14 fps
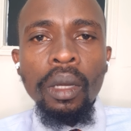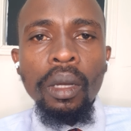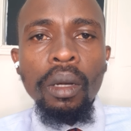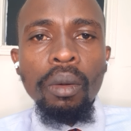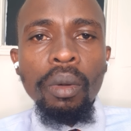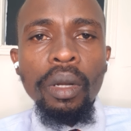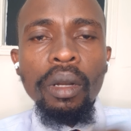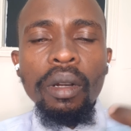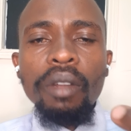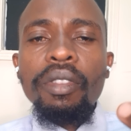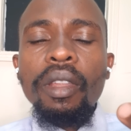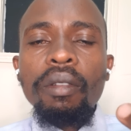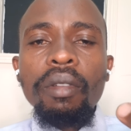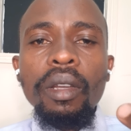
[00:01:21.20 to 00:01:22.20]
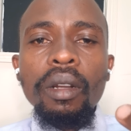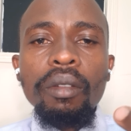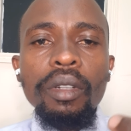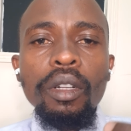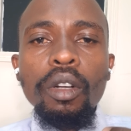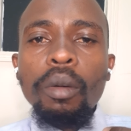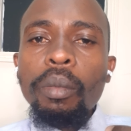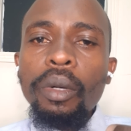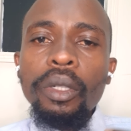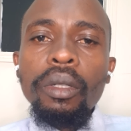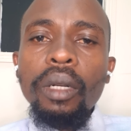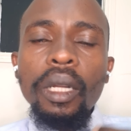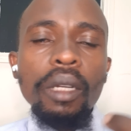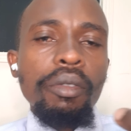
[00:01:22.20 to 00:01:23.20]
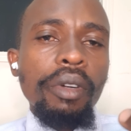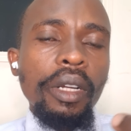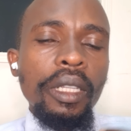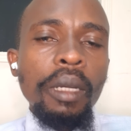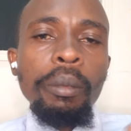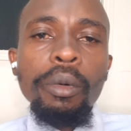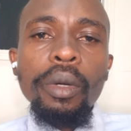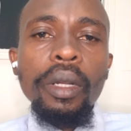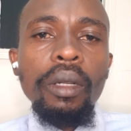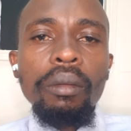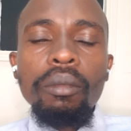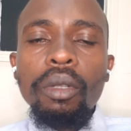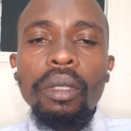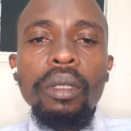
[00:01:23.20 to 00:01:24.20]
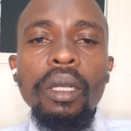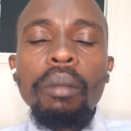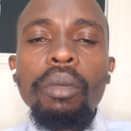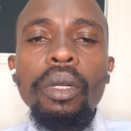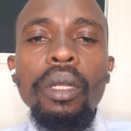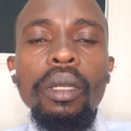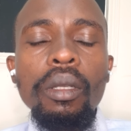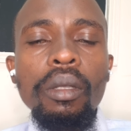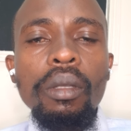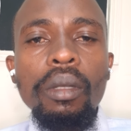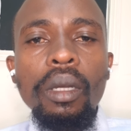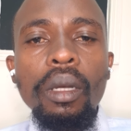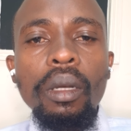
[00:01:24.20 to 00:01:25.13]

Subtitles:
When you lift the veil of incorporation, like for example, when somebody is,